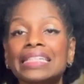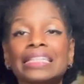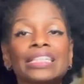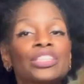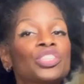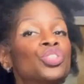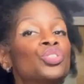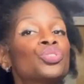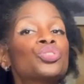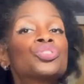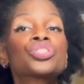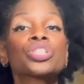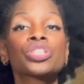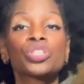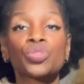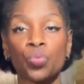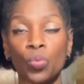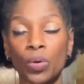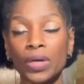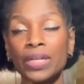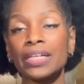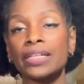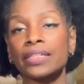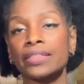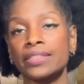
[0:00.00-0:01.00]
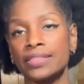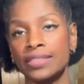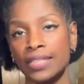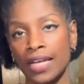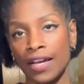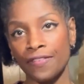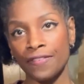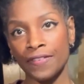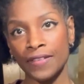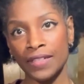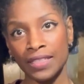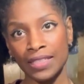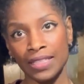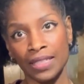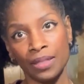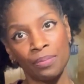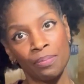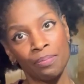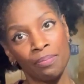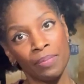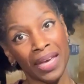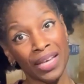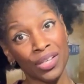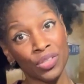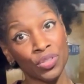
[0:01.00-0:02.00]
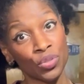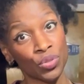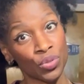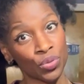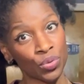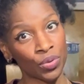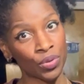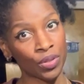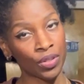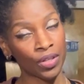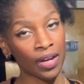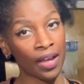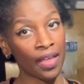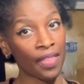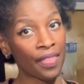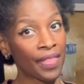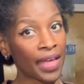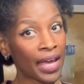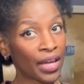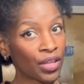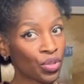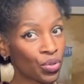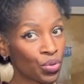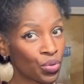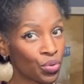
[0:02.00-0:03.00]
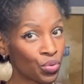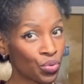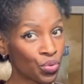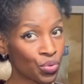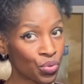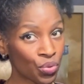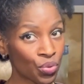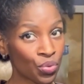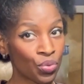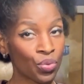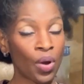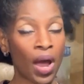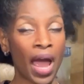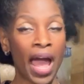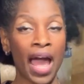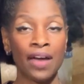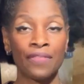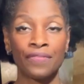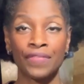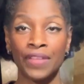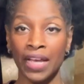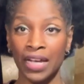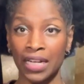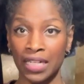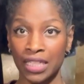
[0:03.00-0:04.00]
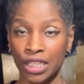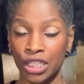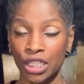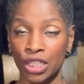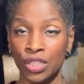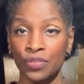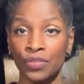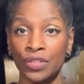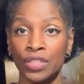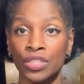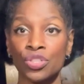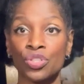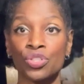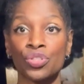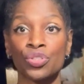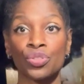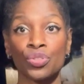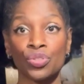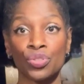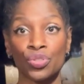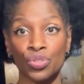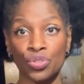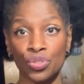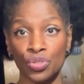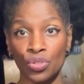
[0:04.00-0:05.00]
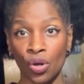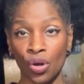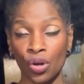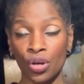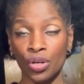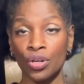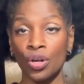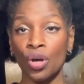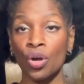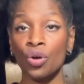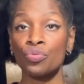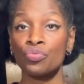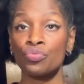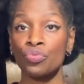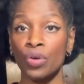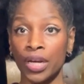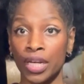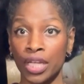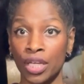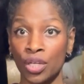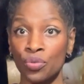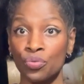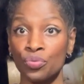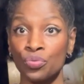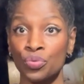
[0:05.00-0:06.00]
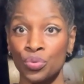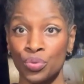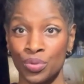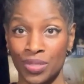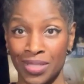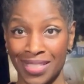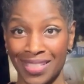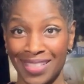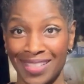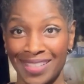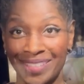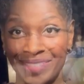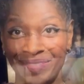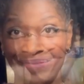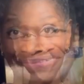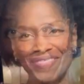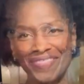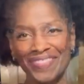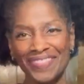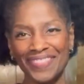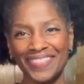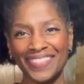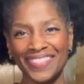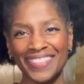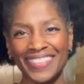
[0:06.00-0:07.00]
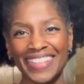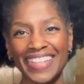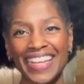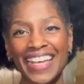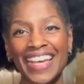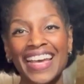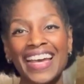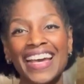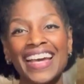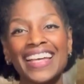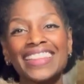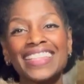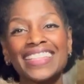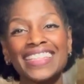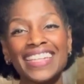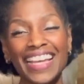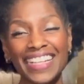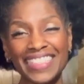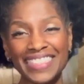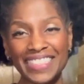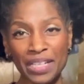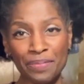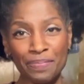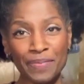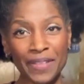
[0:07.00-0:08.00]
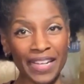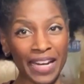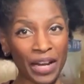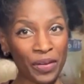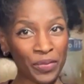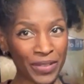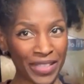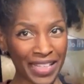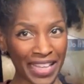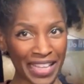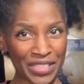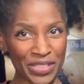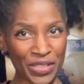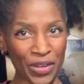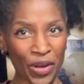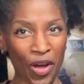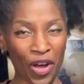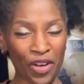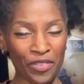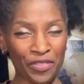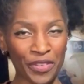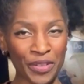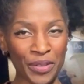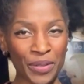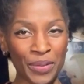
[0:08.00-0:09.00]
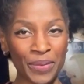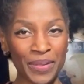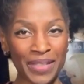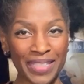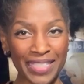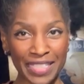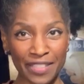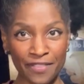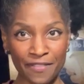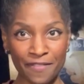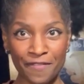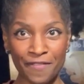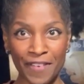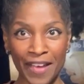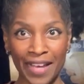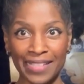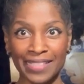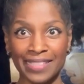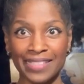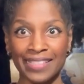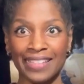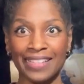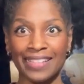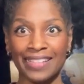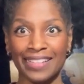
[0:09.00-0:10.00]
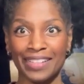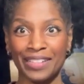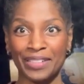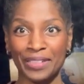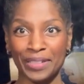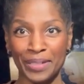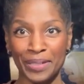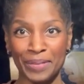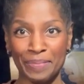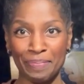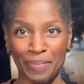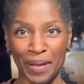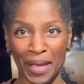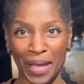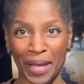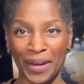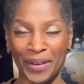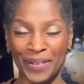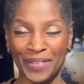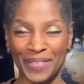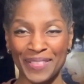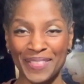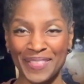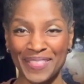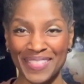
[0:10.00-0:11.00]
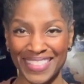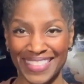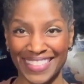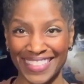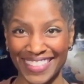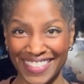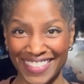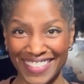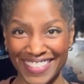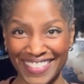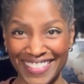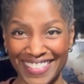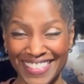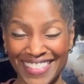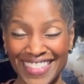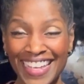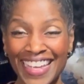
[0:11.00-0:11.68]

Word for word: you just want to definitely make sure that you do have that clearance to start a running routine. The next tip that I would like to offer you is invest in a good pair of sneakers.